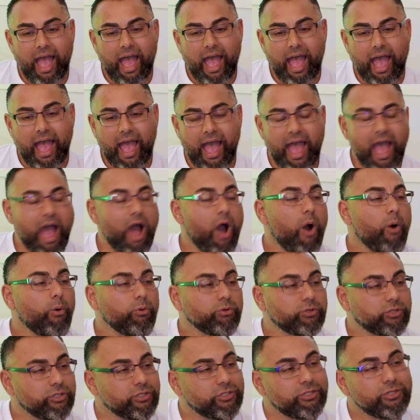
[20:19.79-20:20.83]

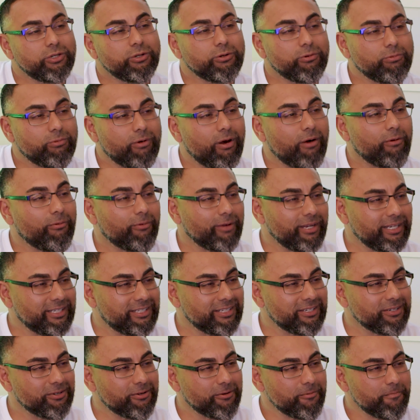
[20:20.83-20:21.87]
how to do what we
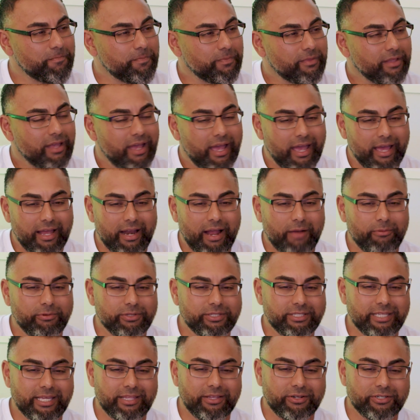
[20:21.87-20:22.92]
do. And I
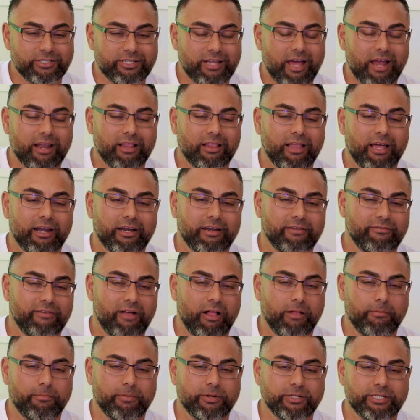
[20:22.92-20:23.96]
would say there's not a lot of
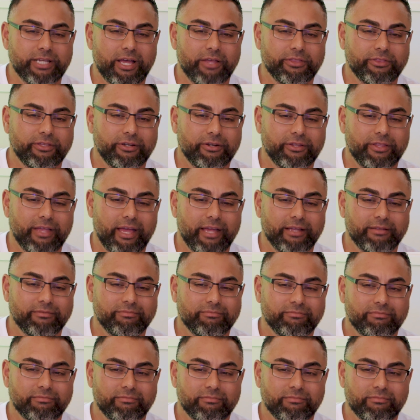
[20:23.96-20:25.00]
developers out there that,
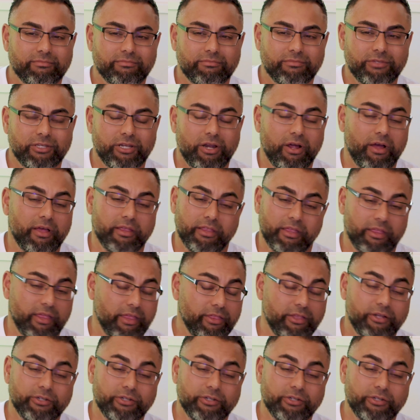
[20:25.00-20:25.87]
and